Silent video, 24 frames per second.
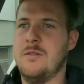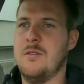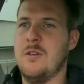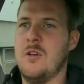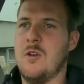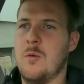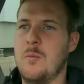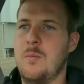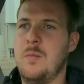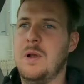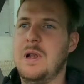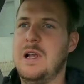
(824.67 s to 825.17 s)

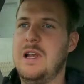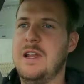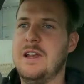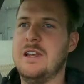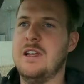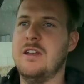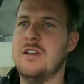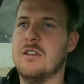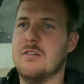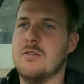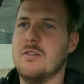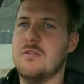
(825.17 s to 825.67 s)
completely
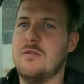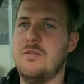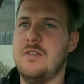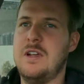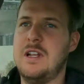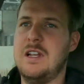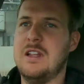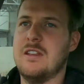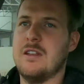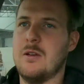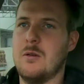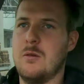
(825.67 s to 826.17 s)
different
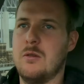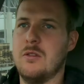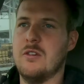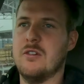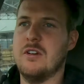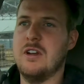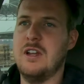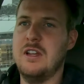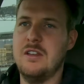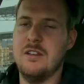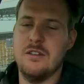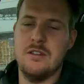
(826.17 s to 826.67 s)
feeling than all the
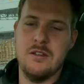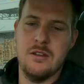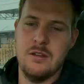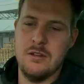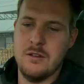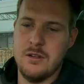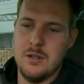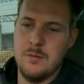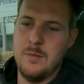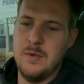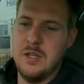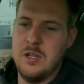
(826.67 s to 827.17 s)
rest.
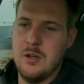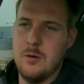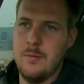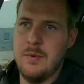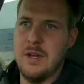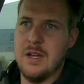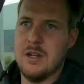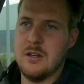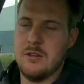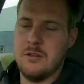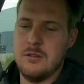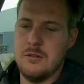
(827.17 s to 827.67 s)
Let me go
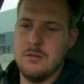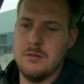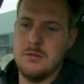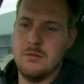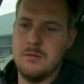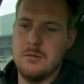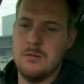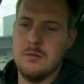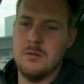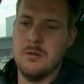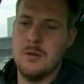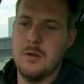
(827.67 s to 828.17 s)
back
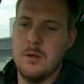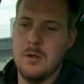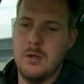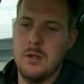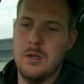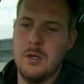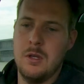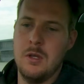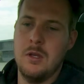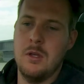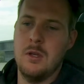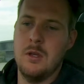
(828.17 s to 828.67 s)
to,
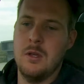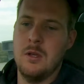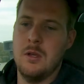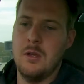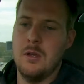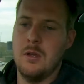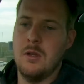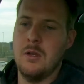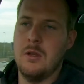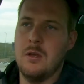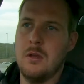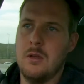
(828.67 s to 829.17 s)

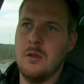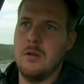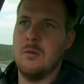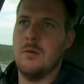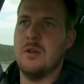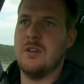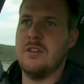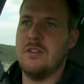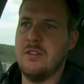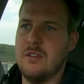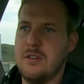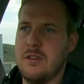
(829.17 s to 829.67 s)

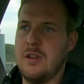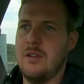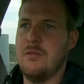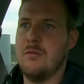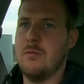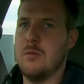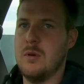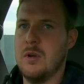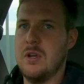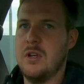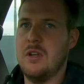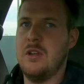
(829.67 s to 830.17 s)
what's this?
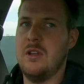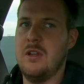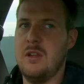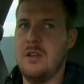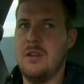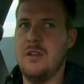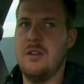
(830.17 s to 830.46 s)
F1